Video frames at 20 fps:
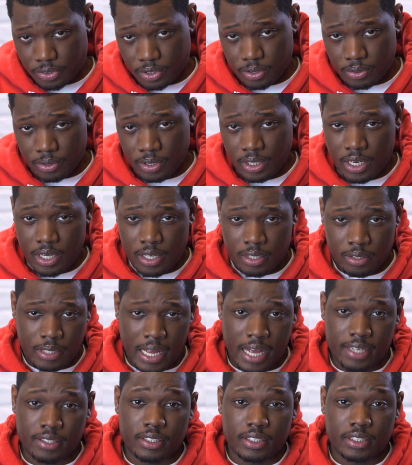So
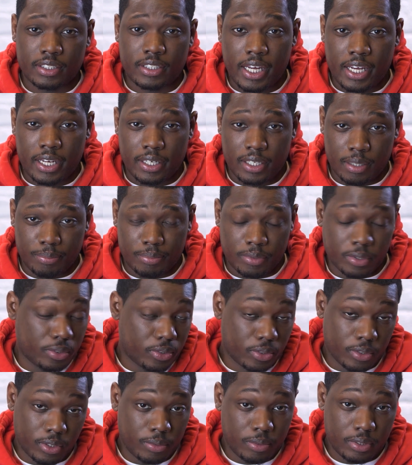as a stand-up,
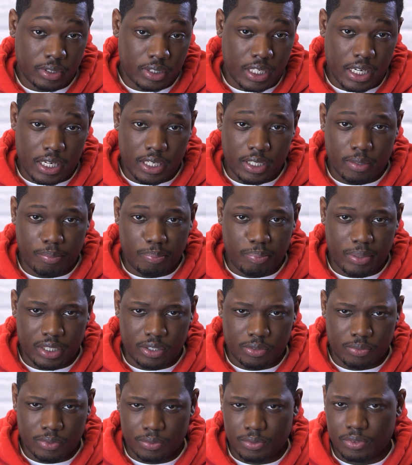those are always kind of the
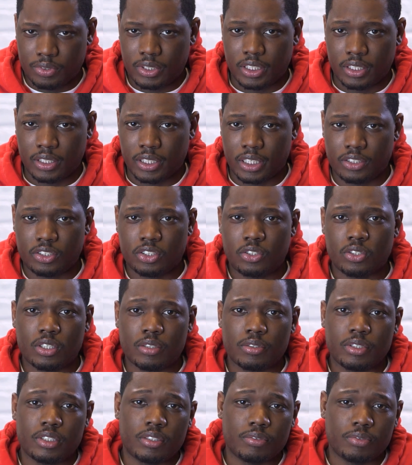best ones when you hear like
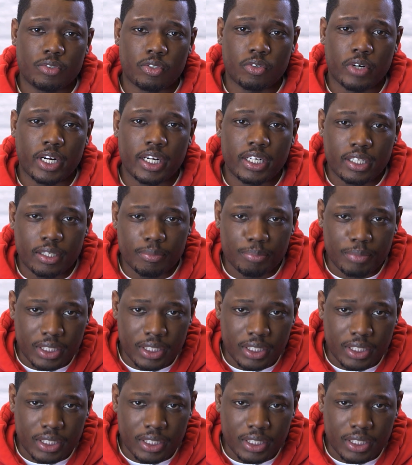stories of great